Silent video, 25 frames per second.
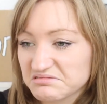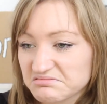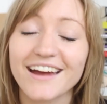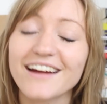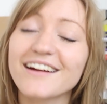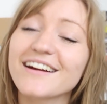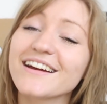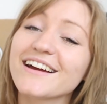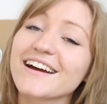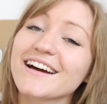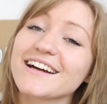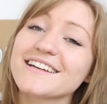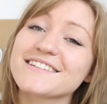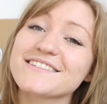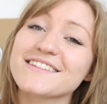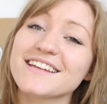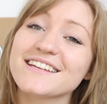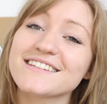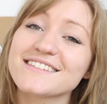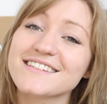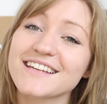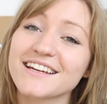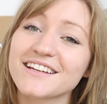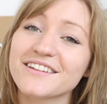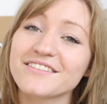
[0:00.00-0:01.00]
Alright guys, so
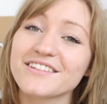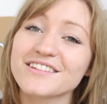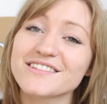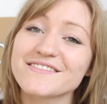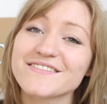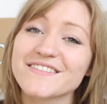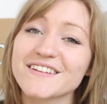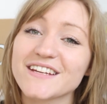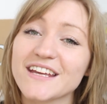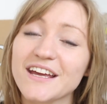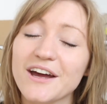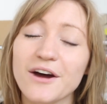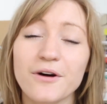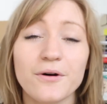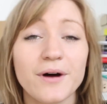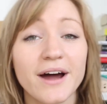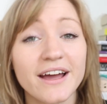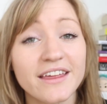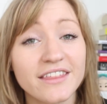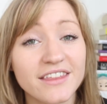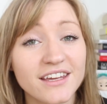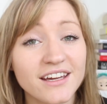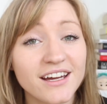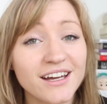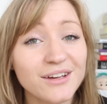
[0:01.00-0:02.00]
that's the end of this video.
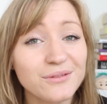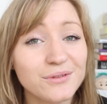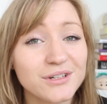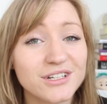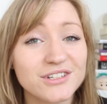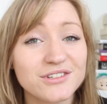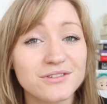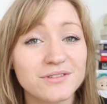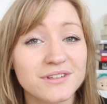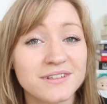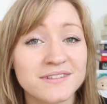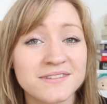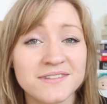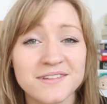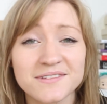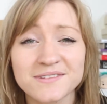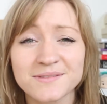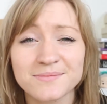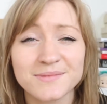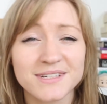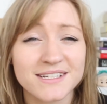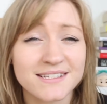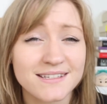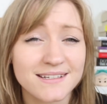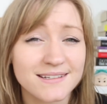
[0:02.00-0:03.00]
I think I want to do this to
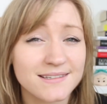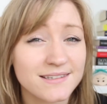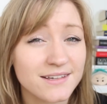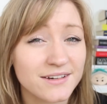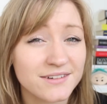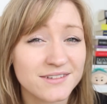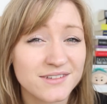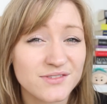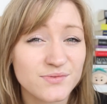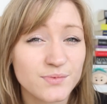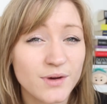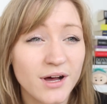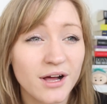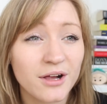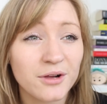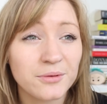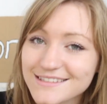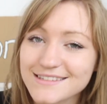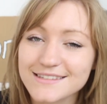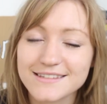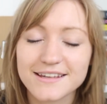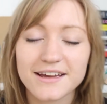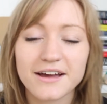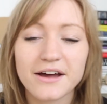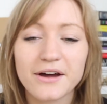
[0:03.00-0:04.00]
some Disney songs as well,
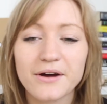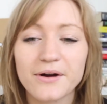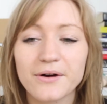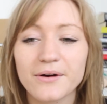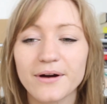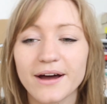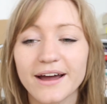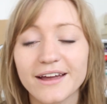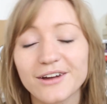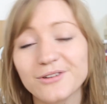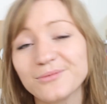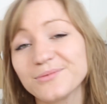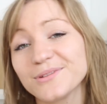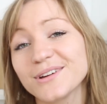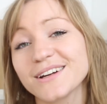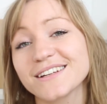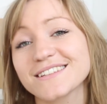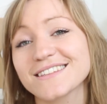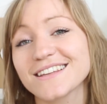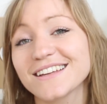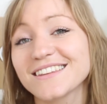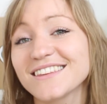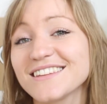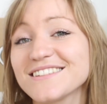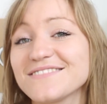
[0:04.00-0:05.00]
so I hope you guys
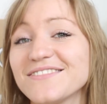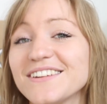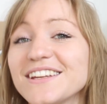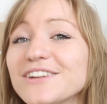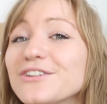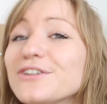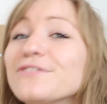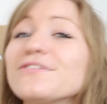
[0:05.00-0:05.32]
liked this video.